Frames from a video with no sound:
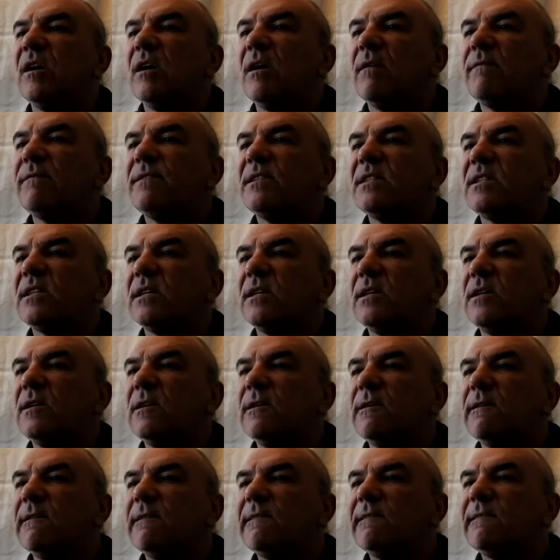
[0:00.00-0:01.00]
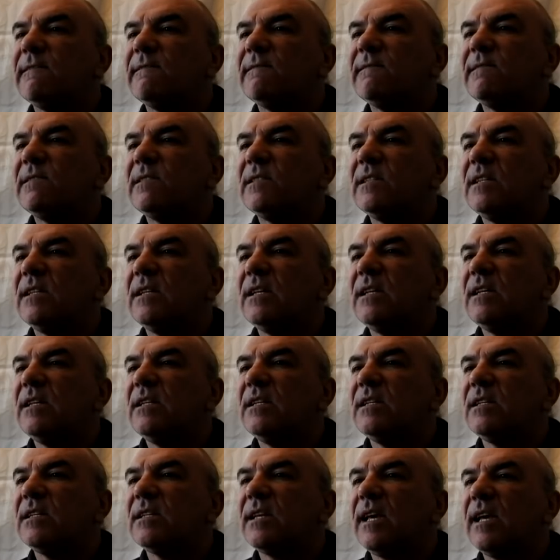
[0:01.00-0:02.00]
Officer hurt
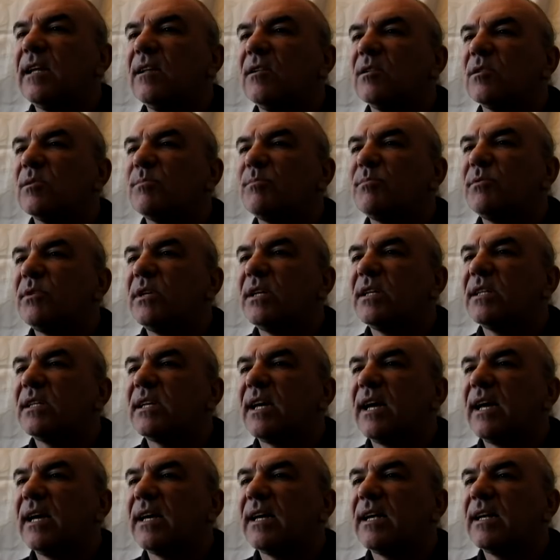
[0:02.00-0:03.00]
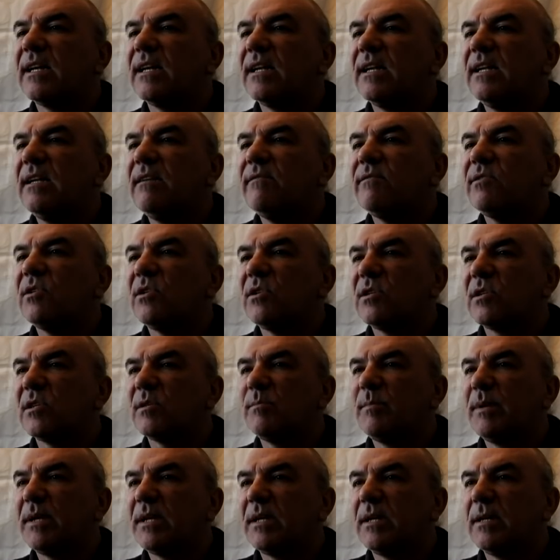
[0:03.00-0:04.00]
in Salisbury attack leaves
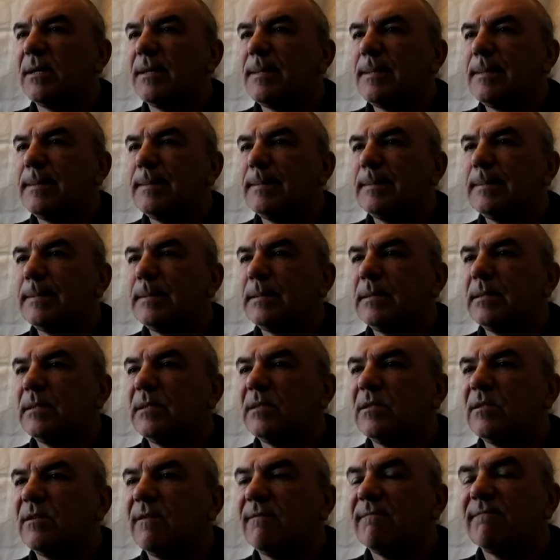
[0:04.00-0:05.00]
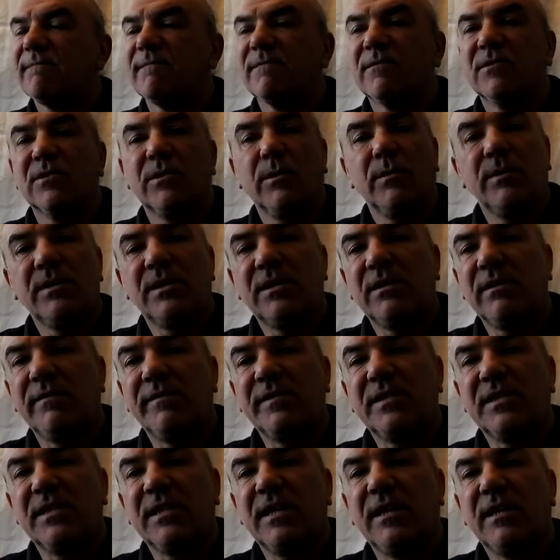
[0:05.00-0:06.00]
hospital. So it's an
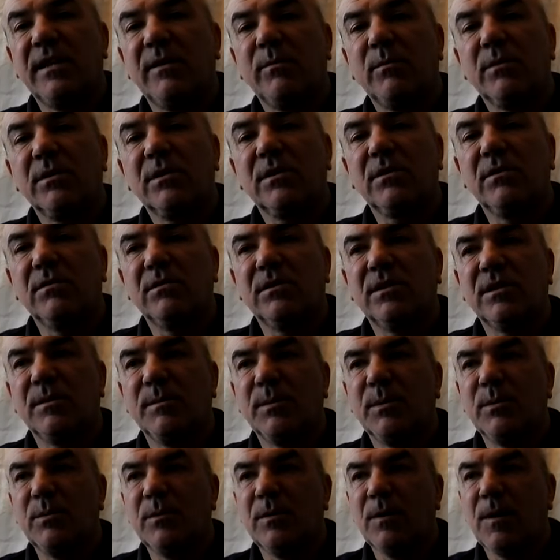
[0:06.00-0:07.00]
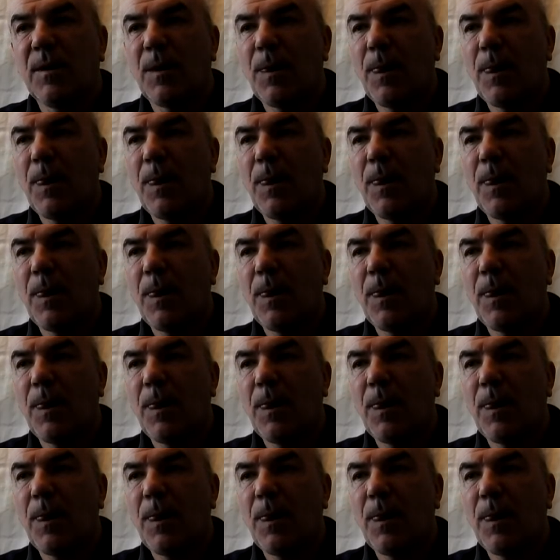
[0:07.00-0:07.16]
officer then, they want a constable.